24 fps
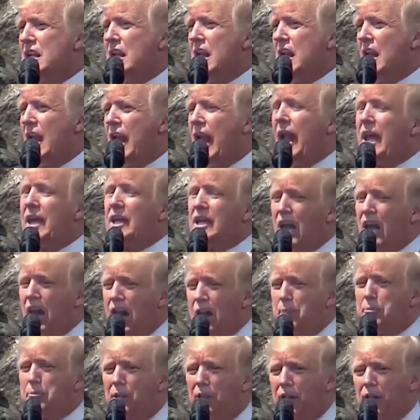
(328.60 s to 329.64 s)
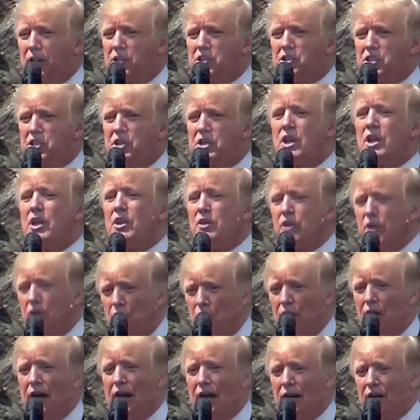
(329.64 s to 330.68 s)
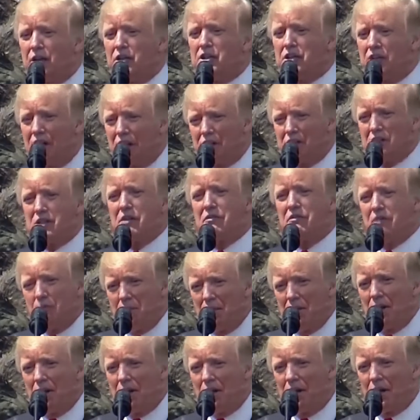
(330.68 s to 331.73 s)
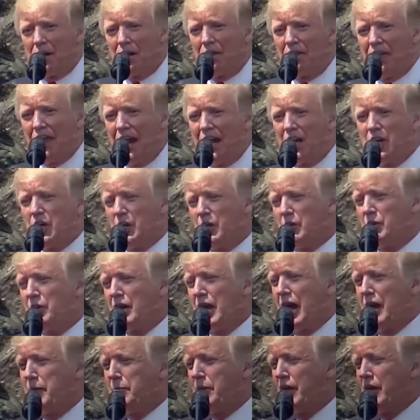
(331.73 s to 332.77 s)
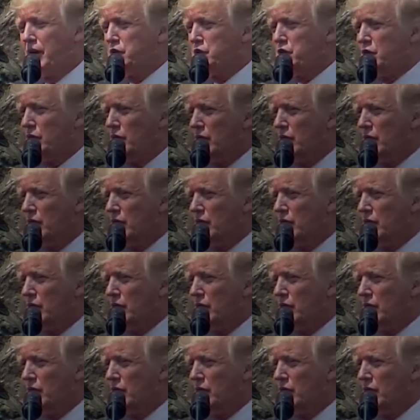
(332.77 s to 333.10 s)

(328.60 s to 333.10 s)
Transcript: And God bless the United States of America. Thank you. God bless you.